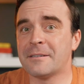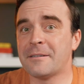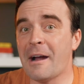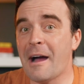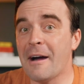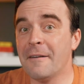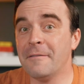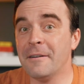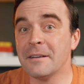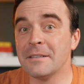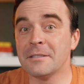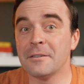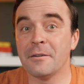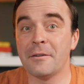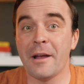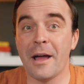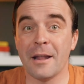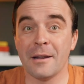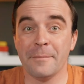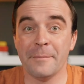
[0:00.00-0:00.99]
graphics, or
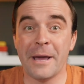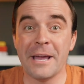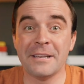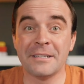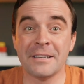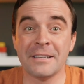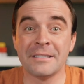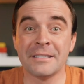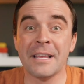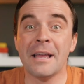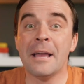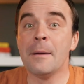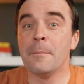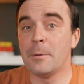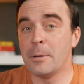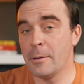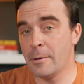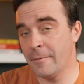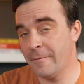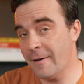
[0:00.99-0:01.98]
animations
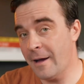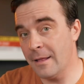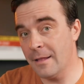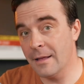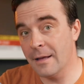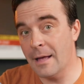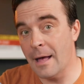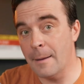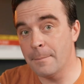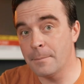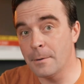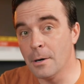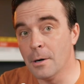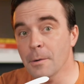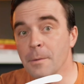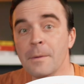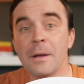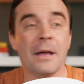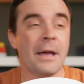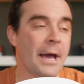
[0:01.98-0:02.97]
between Final Cut
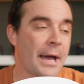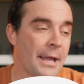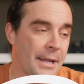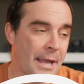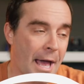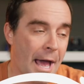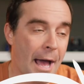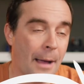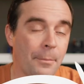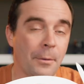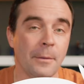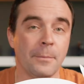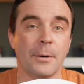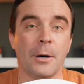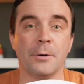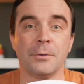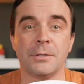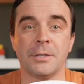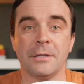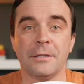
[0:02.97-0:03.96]
Pro and Apple
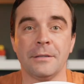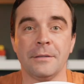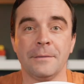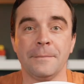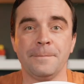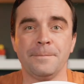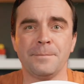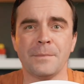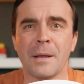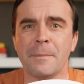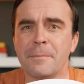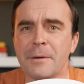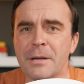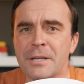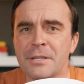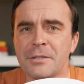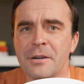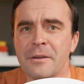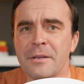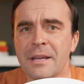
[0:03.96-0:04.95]
Motion. I'm
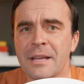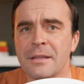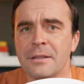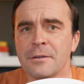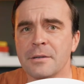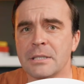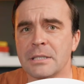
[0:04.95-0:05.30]
pretty sure you can do